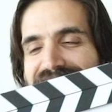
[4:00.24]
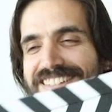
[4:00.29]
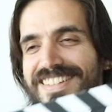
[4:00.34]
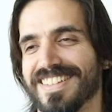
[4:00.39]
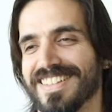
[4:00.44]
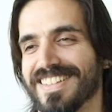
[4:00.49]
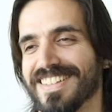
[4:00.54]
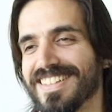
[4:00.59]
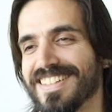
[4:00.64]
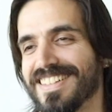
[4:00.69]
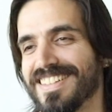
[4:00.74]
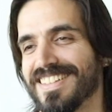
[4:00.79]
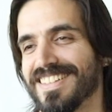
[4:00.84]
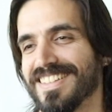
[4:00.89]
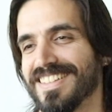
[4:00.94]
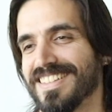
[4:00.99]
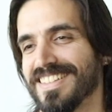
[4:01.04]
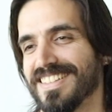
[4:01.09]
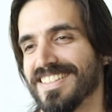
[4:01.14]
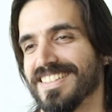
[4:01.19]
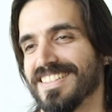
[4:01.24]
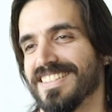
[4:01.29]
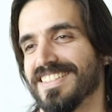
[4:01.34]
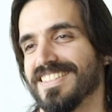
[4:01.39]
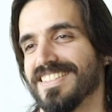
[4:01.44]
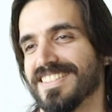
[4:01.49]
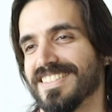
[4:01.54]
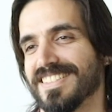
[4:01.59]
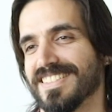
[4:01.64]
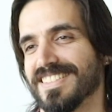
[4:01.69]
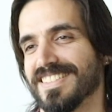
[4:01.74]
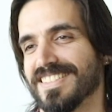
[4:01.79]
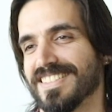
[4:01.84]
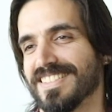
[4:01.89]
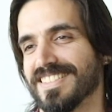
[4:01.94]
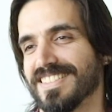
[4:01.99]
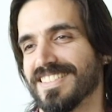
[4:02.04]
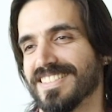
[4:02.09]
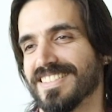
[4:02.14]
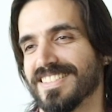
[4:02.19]

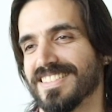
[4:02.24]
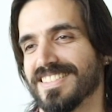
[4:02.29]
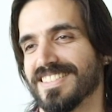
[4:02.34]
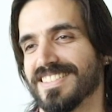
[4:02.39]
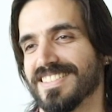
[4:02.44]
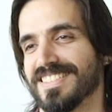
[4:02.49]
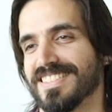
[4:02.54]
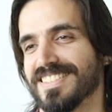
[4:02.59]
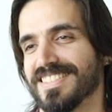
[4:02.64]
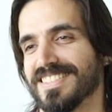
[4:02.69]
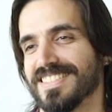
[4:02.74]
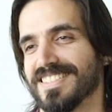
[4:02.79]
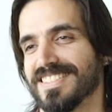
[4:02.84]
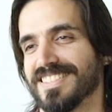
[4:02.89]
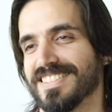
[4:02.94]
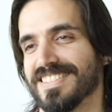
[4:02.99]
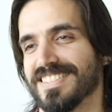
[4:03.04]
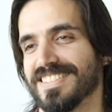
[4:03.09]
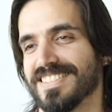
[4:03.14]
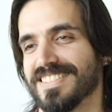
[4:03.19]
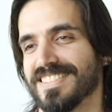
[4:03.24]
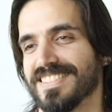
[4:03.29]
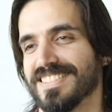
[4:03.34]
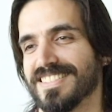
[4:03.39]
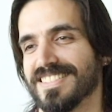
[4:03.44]
(silence)